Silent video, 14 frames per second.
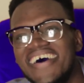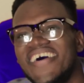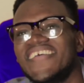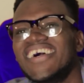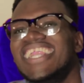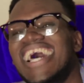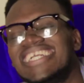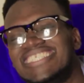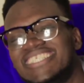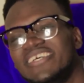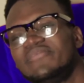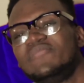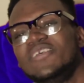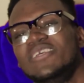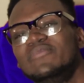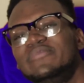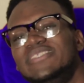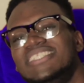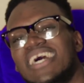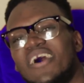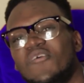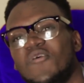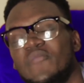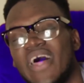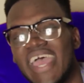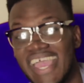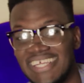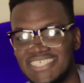Well, that's it, peeps. I hope
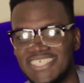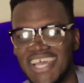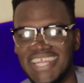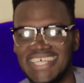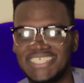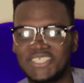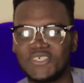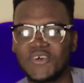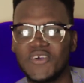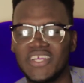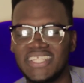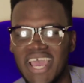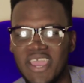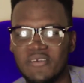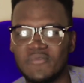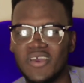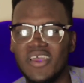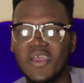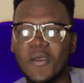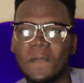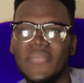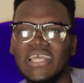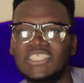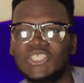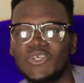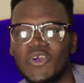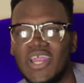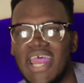that you enjoyed this story time. Make
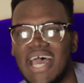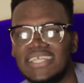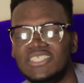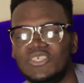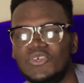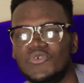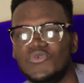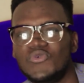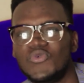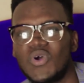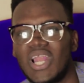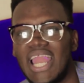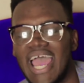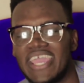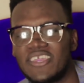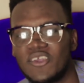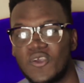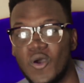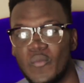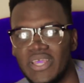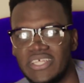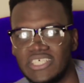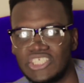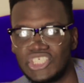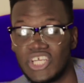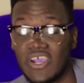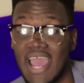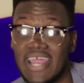sure that you like, you comment, you
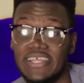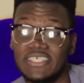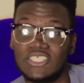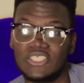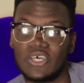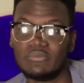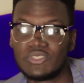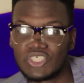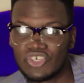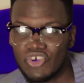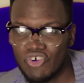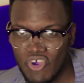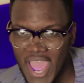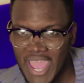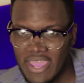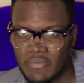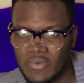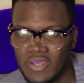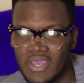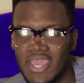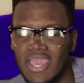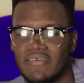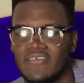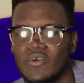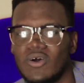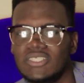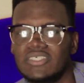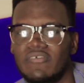share, and you subscribe. If
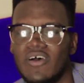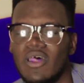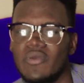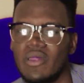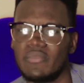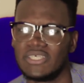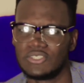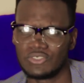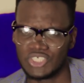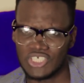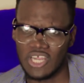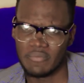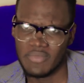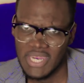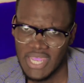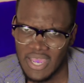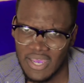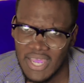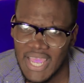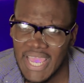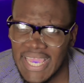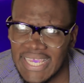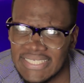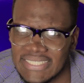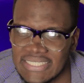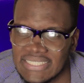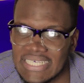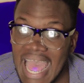you want to follow me on my social media,
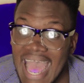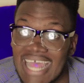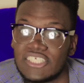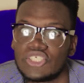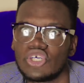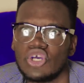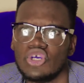it is at